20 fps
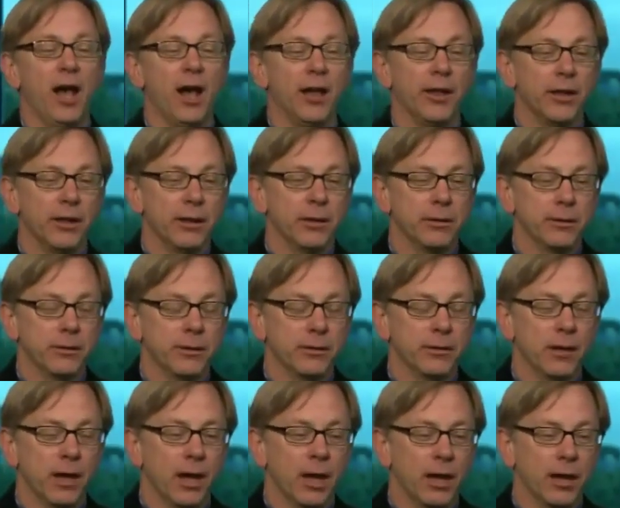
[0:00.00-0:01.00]

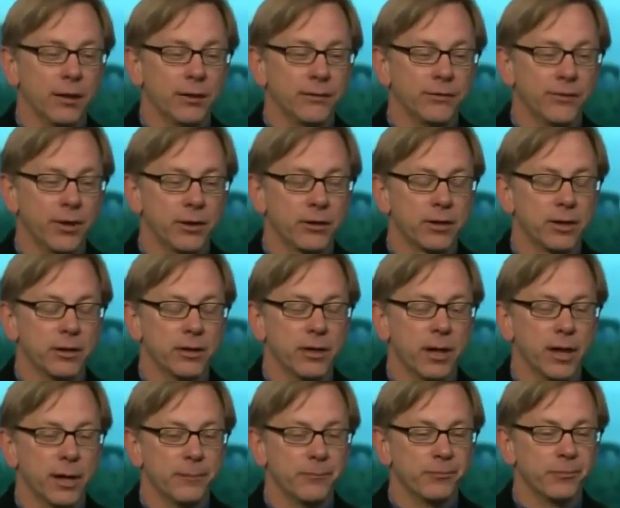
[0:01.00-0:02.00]

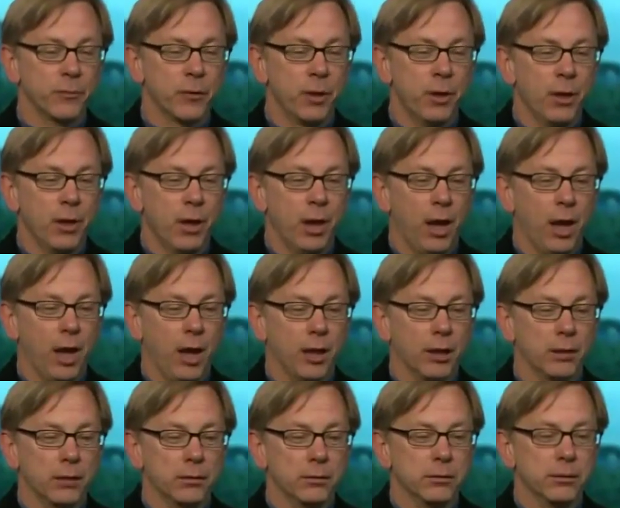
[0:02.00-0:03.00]
Duncan
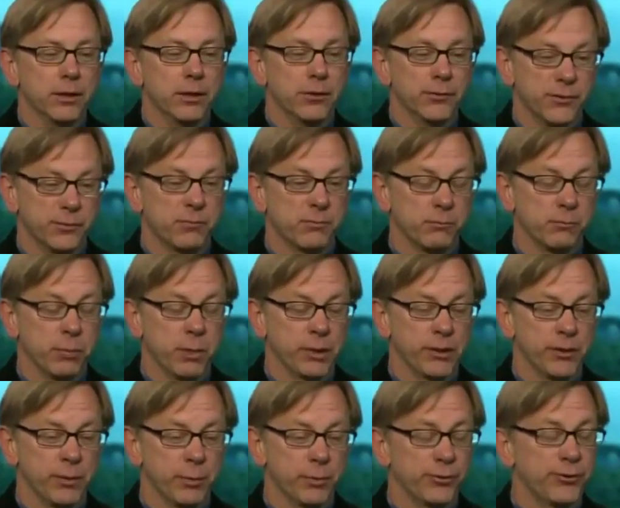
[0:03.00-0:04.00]
is
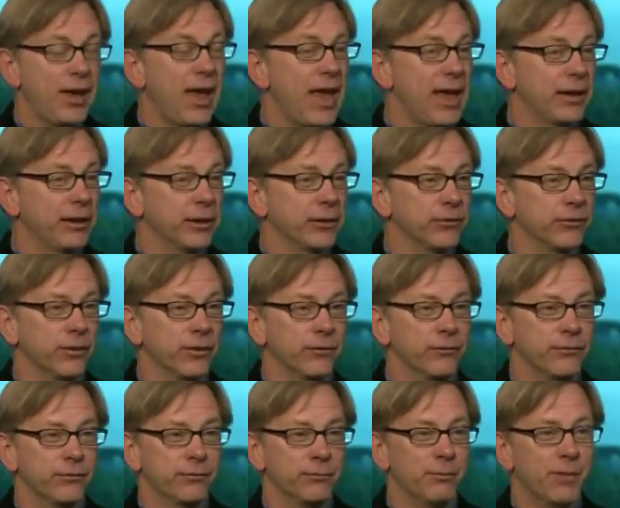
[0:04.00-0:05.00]
really the protagonist
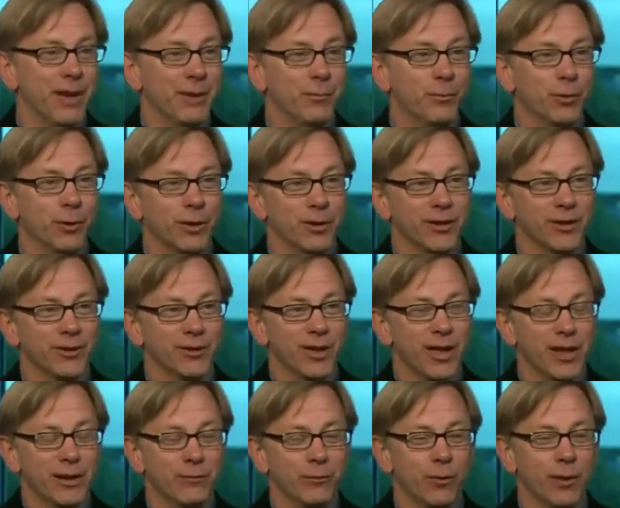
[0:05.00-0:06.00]
of my book in a
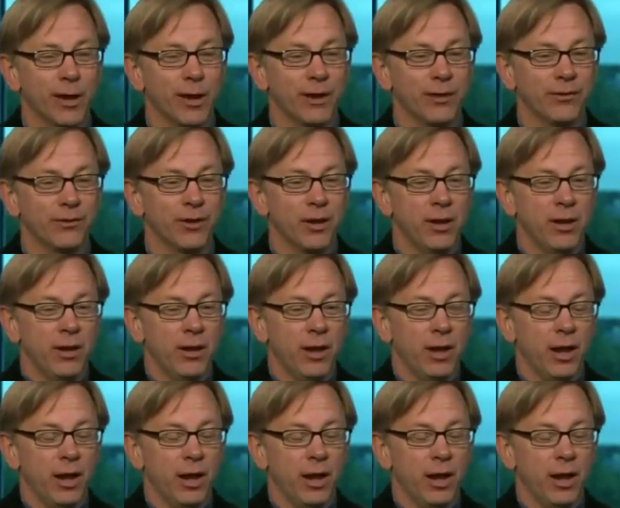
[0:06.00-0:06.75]
lot of ways.